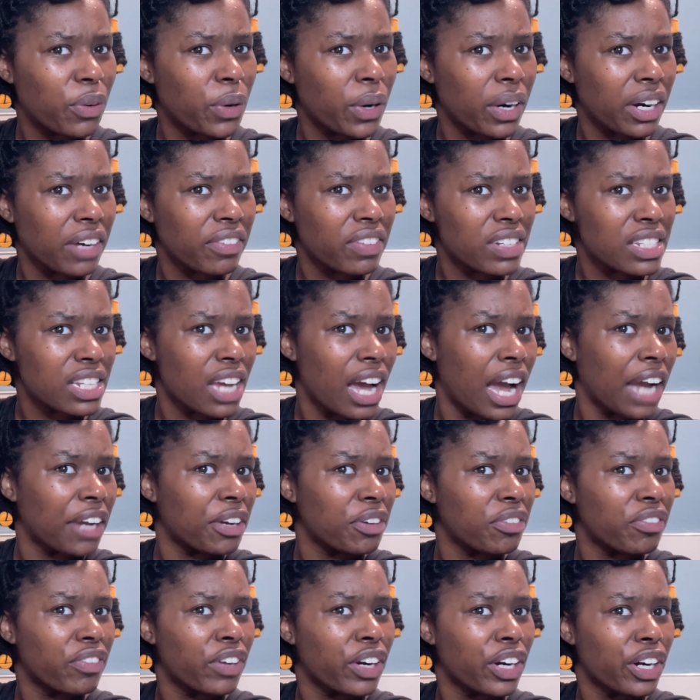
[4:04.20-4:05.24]
for a
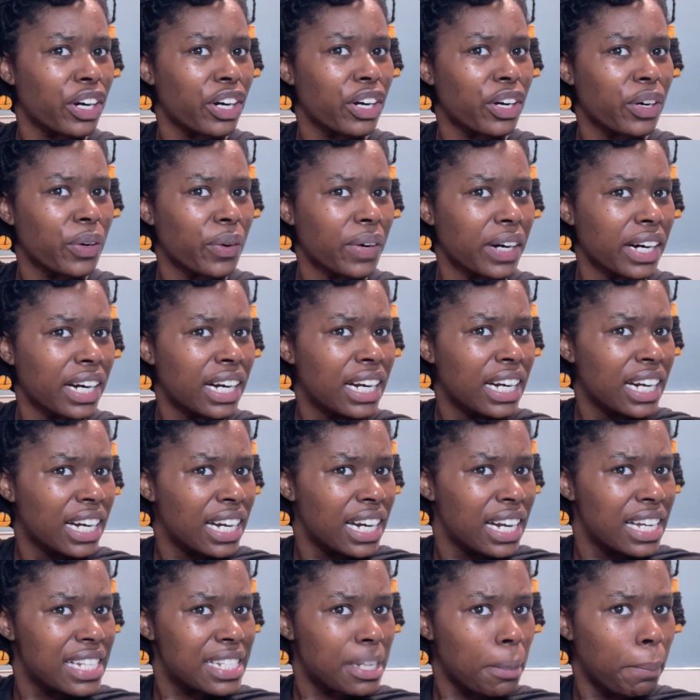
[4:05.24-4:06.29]
photographer or
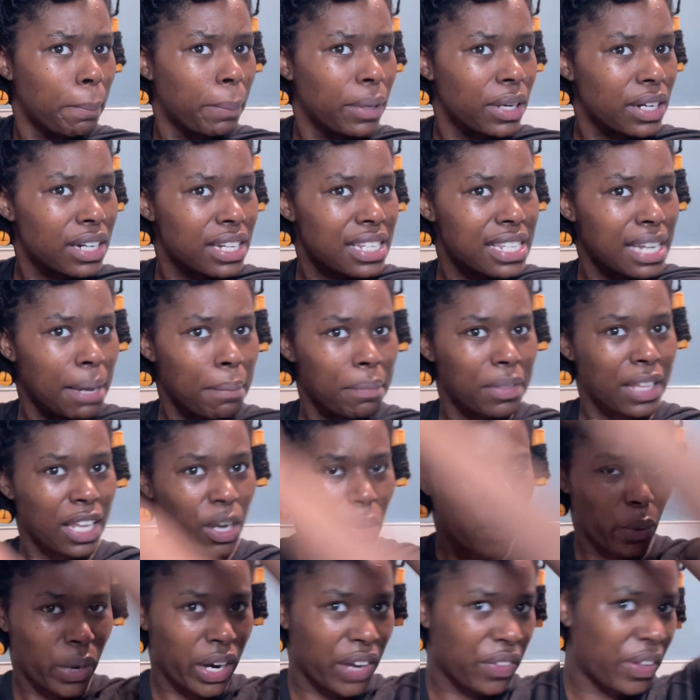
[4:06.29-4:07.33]
to book
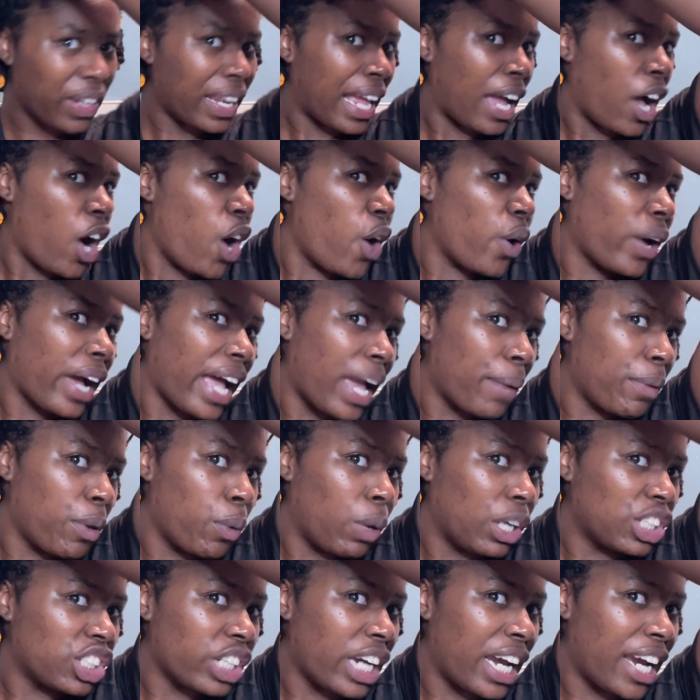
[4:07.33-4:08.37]
something where they're like, oh, okay, we
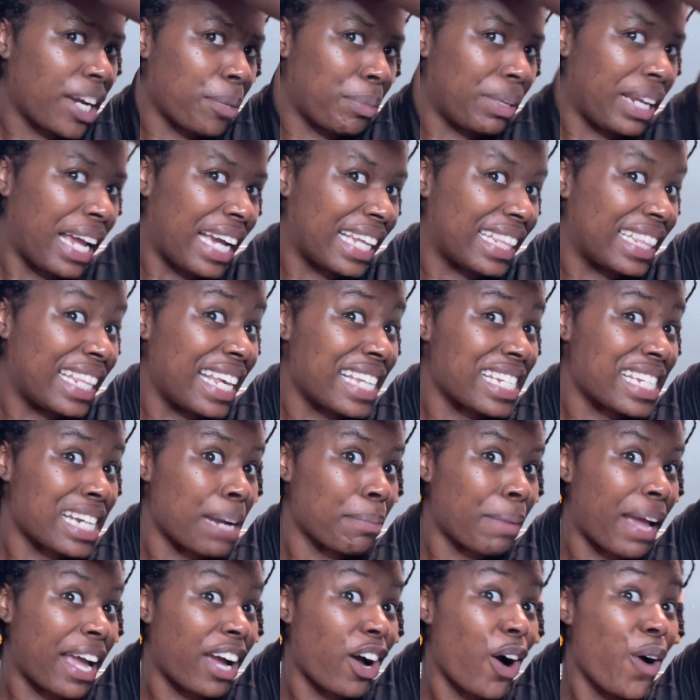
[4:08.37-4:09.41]
want your hair to be like this. And I'm
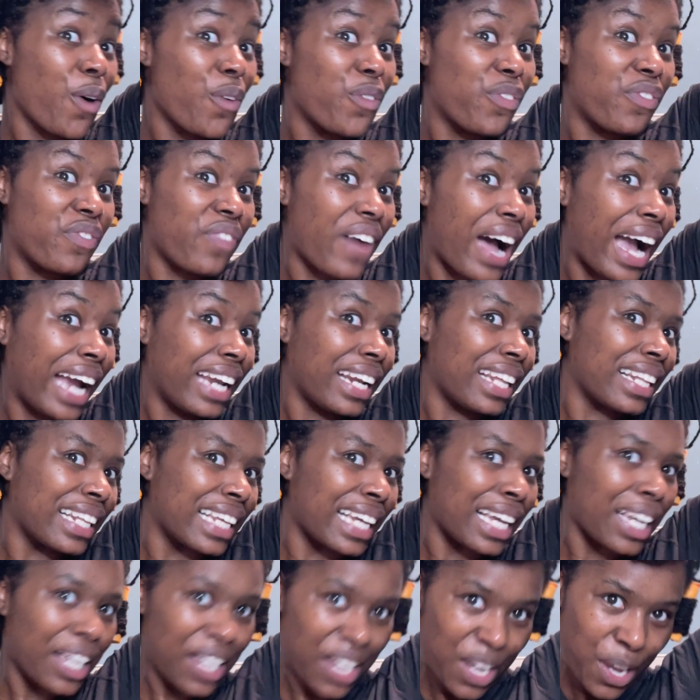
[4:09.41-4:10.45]
like, oh,
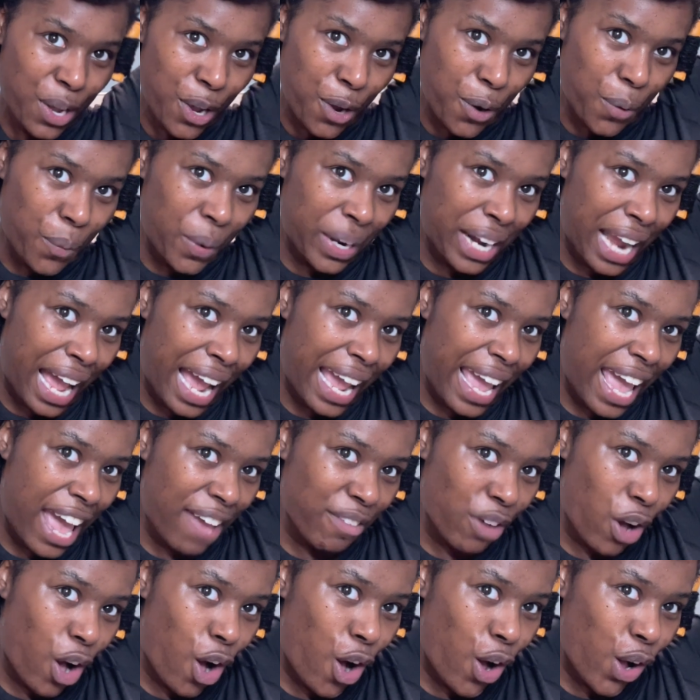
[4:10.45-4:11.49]
finally, when I
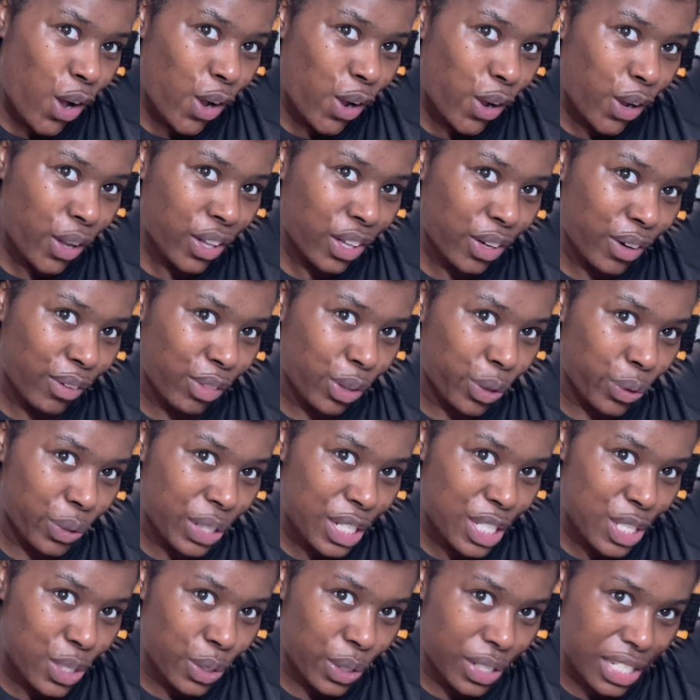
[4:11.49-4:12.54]
have all of the
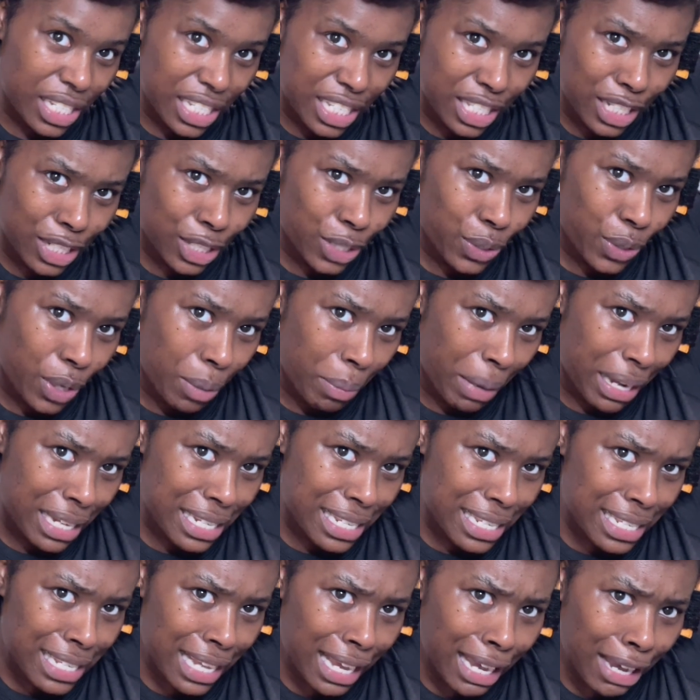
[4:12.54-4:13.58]
resources to do it
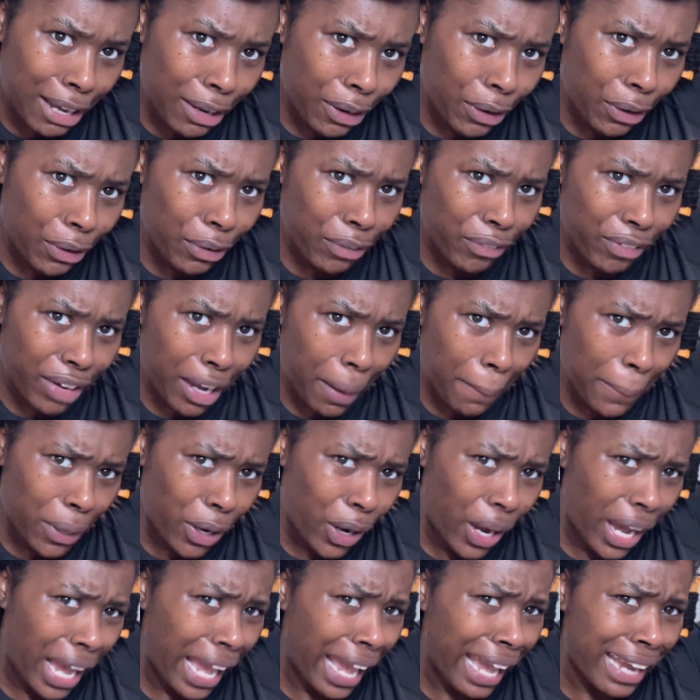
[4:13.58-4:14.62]
myself. Come
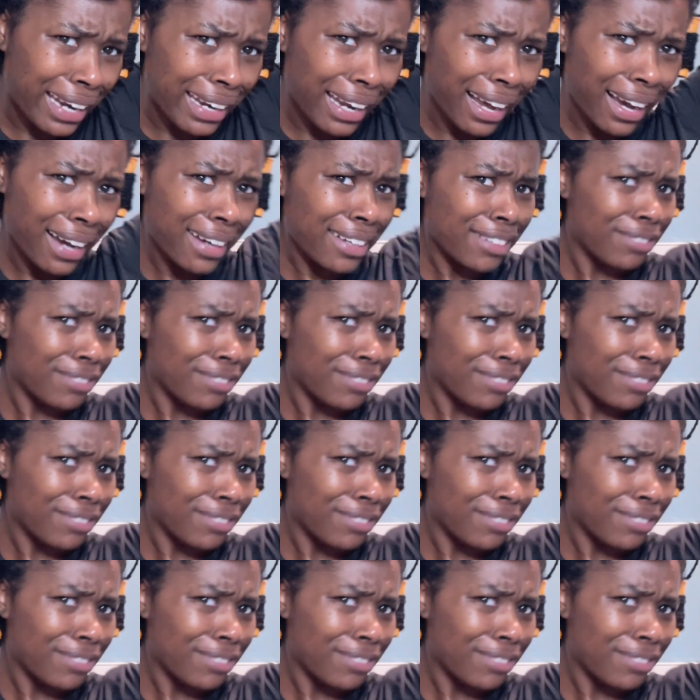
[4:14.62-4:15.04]
on.